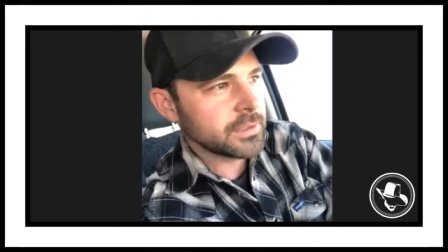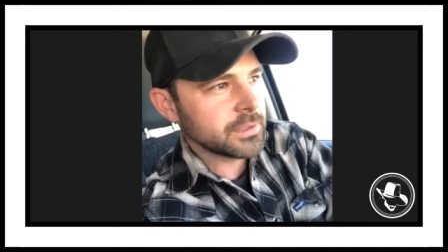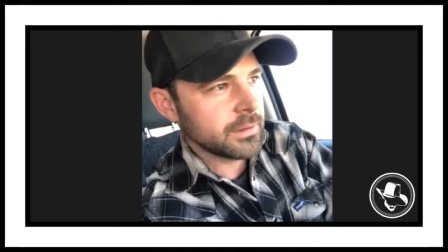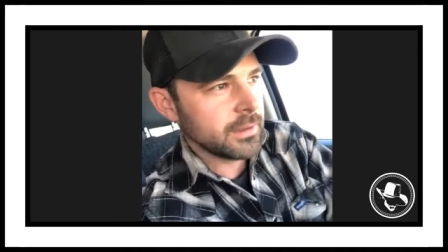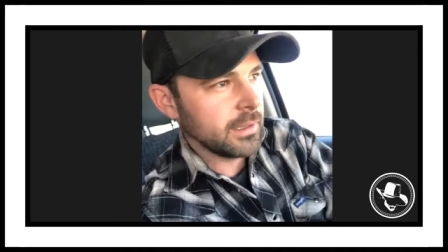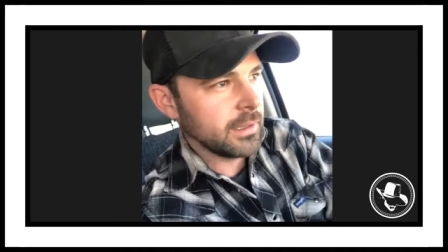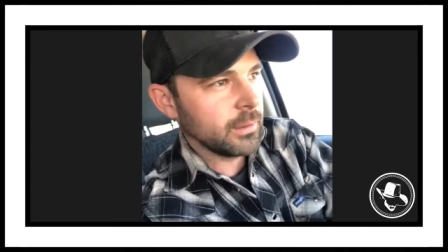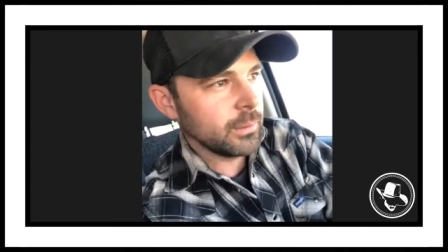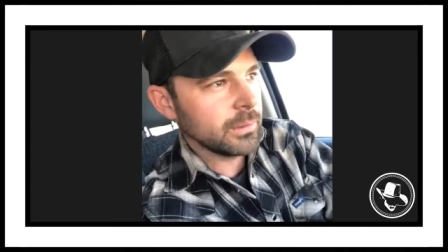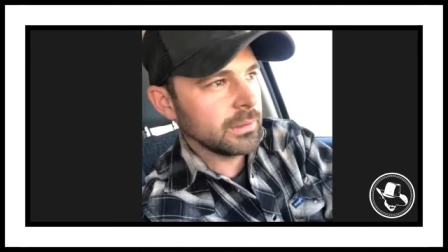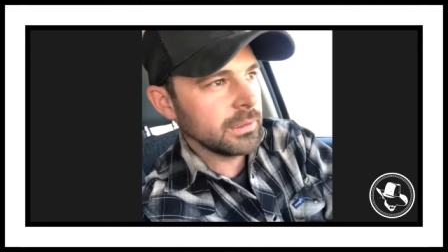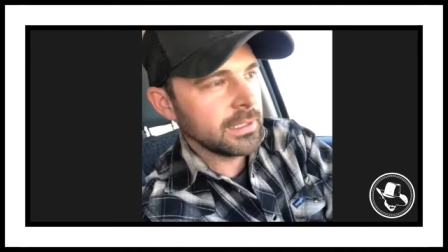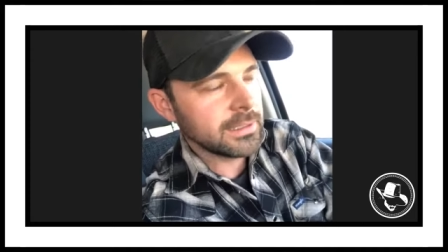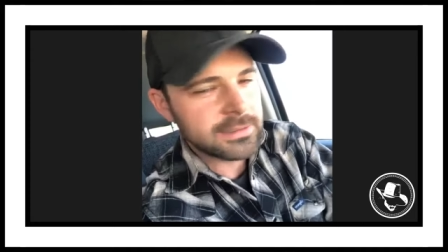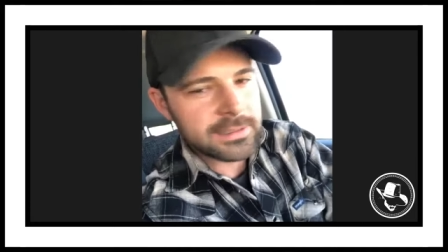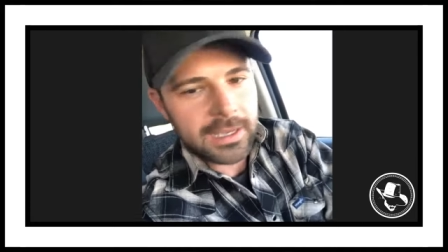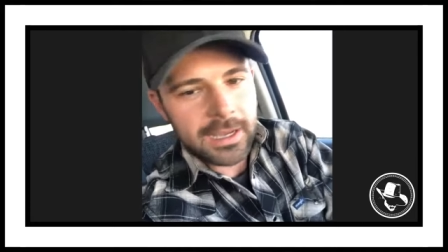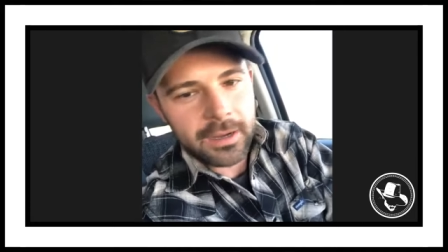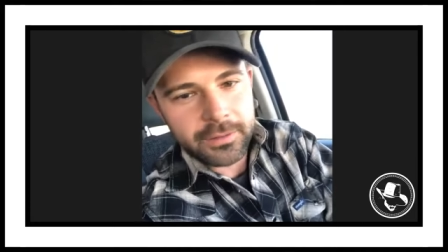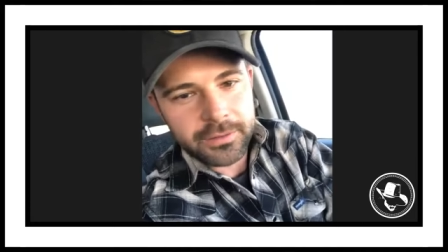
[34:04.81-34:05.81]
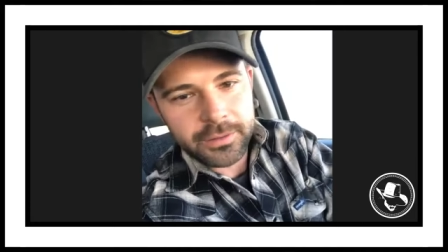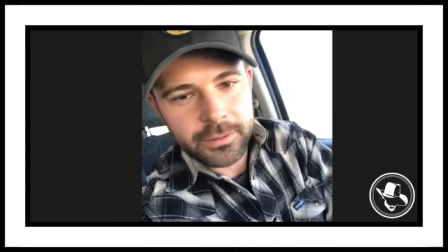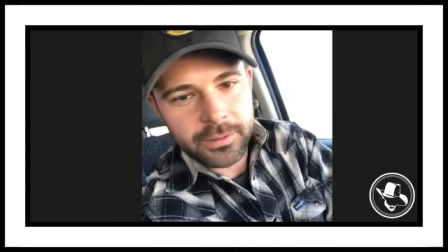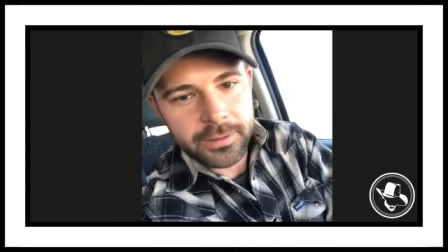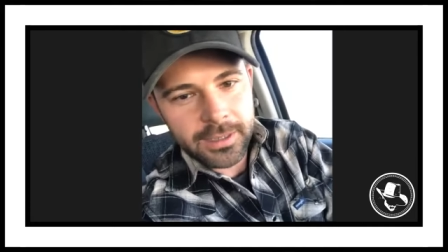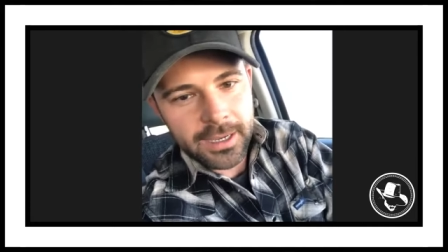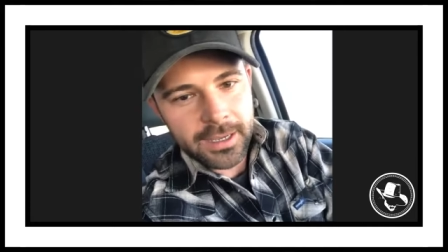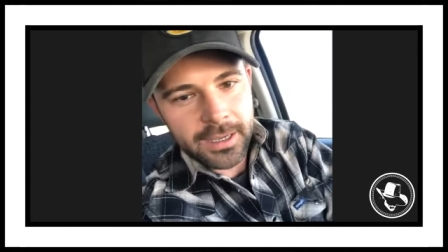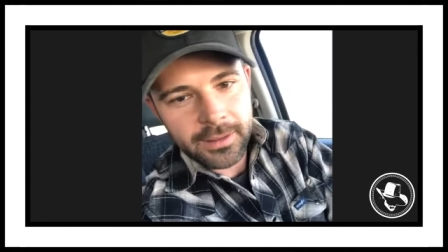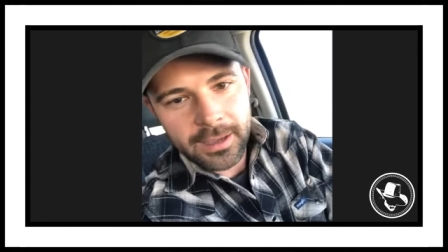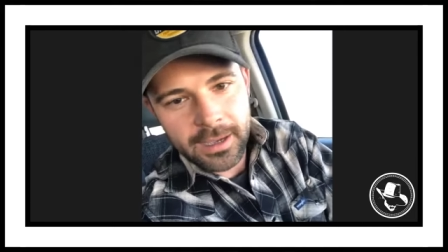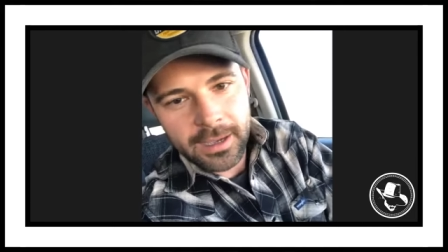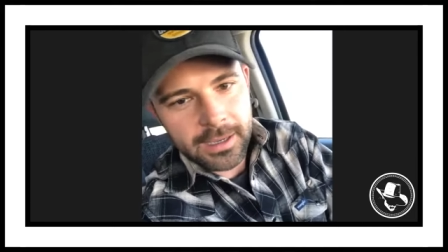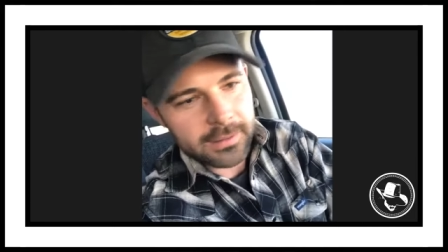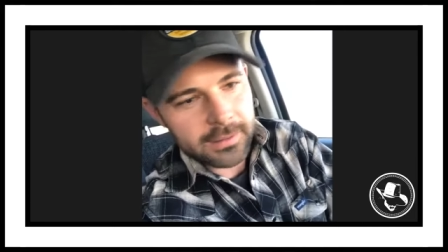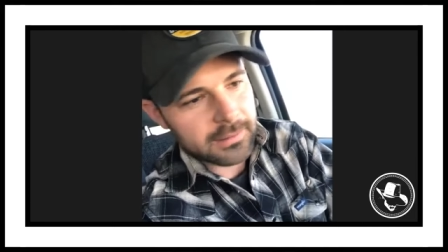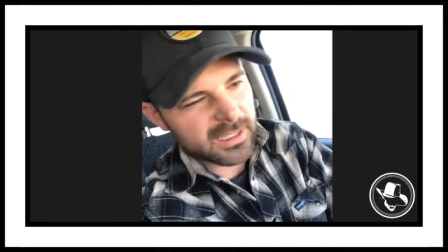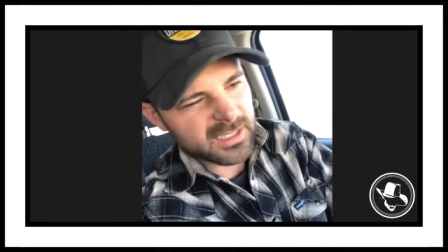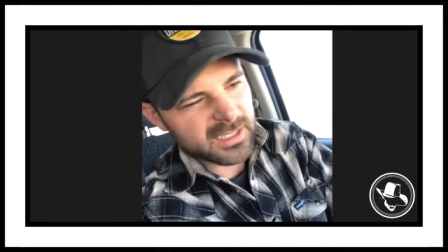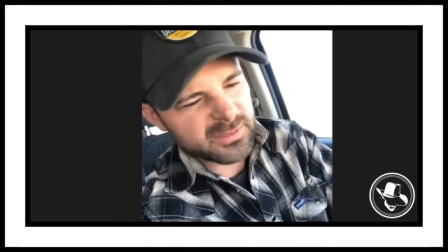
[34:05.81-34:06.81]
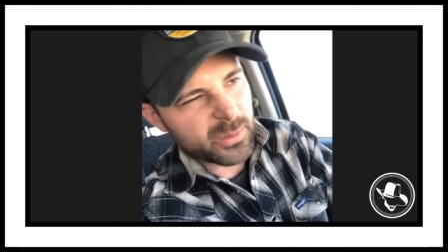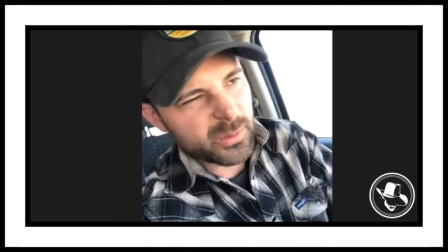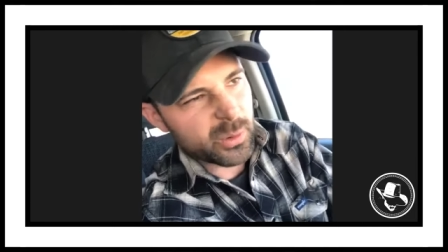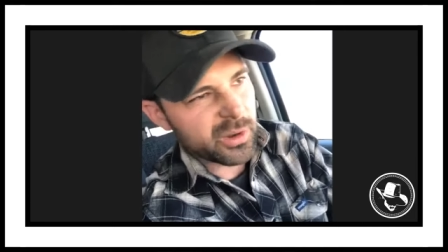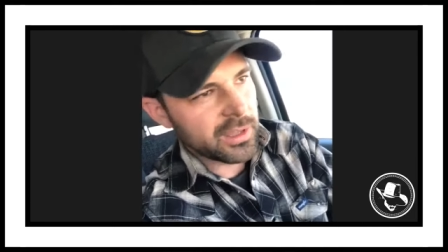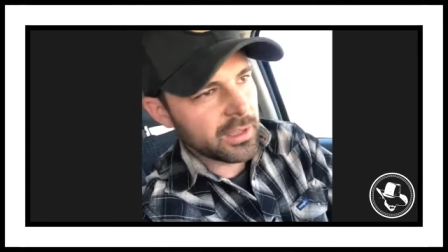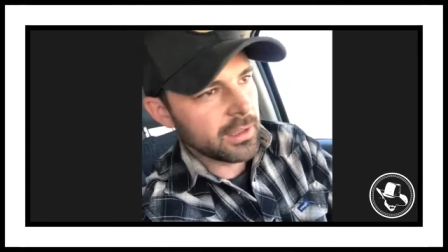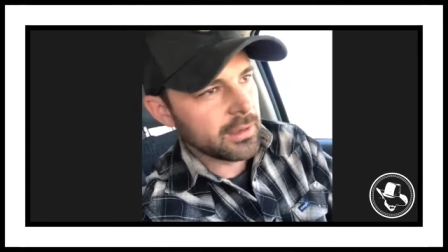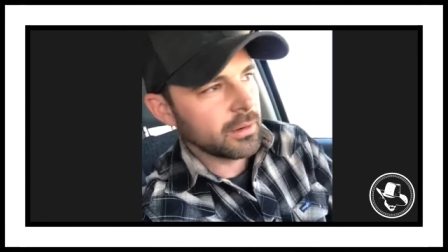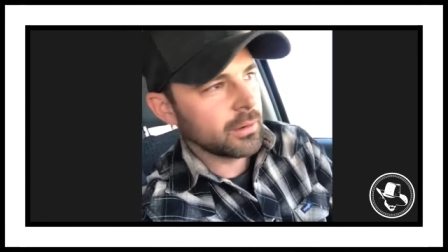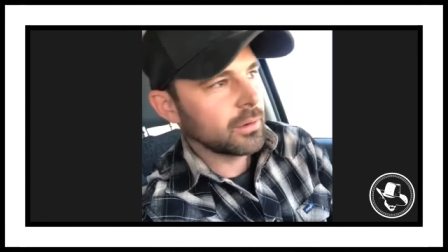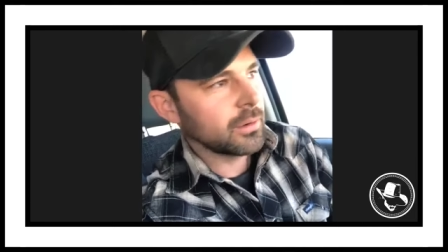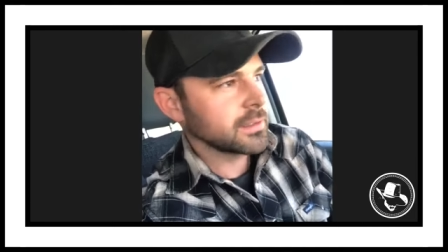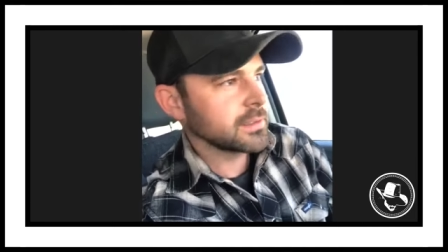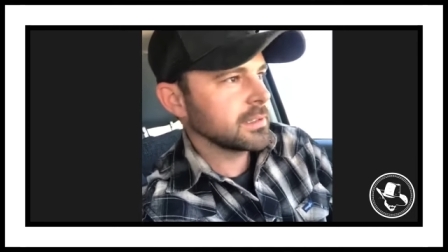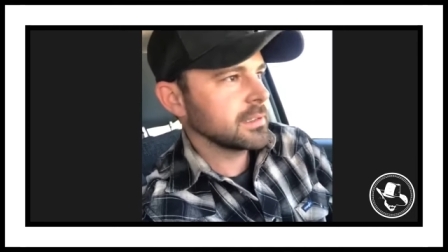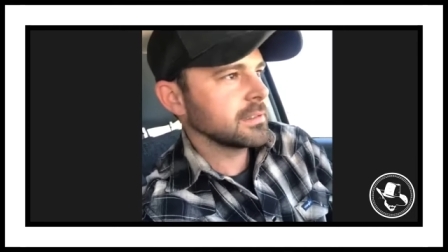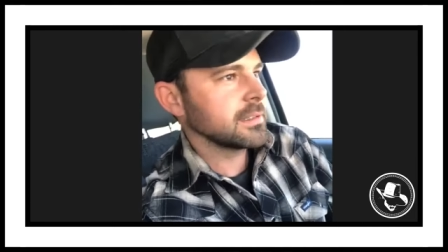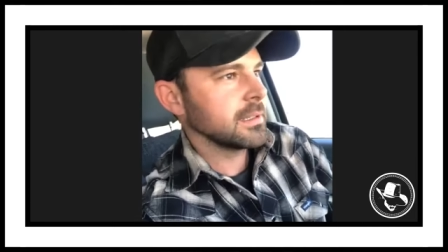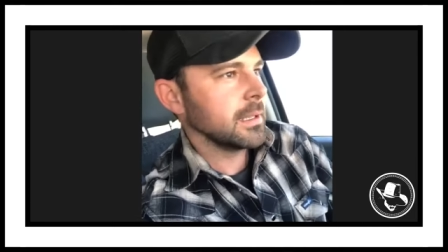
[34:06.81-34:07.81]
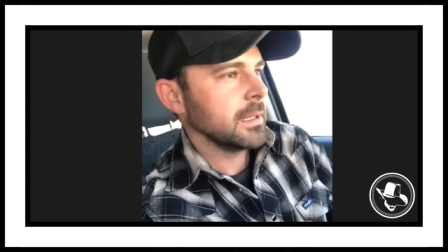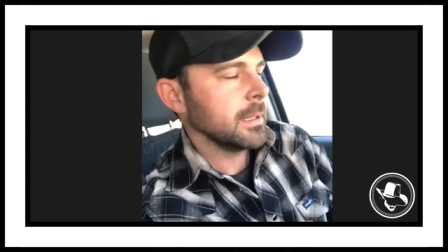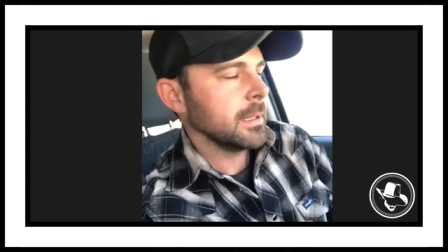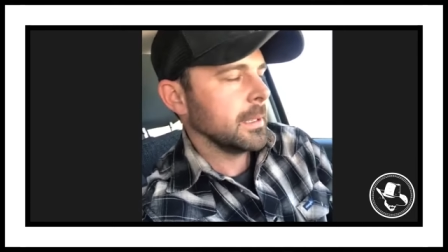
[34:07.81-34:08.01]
that he would lease out to a guy that had like 40 head of horses.